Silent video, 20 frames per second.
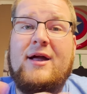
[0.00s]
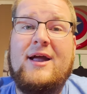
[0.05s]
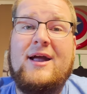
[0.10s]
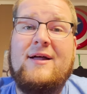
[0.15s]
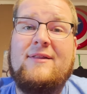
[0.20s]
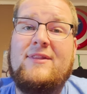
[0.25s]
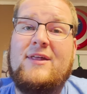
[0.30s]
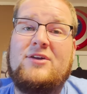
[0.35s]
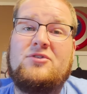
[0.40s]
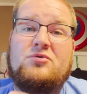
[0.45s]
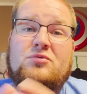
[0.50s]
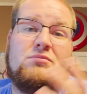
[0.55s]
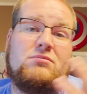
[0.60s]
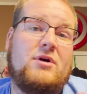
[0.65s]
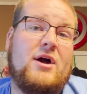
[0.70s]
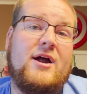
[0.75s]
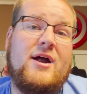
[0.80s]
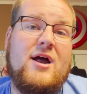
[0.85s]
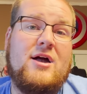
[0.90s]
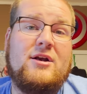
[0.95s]
and that's,
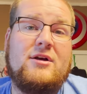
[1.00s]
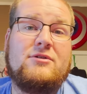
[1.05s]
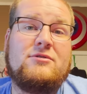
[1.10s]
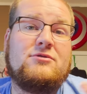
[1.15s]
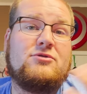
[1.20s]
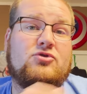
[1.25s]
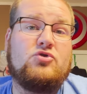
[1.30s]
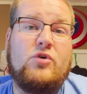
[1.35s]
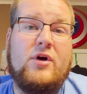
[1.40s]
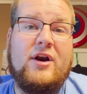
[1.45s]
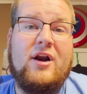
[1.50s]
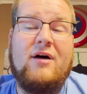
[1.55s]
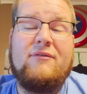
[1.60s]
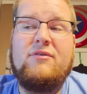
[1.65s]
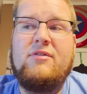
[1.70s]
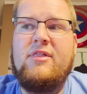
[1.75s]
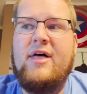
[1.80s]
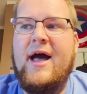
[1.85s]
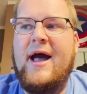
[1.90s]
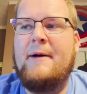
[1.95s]
I edit straight off
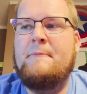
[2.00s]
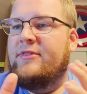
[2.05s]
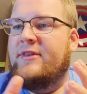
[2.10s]
of that.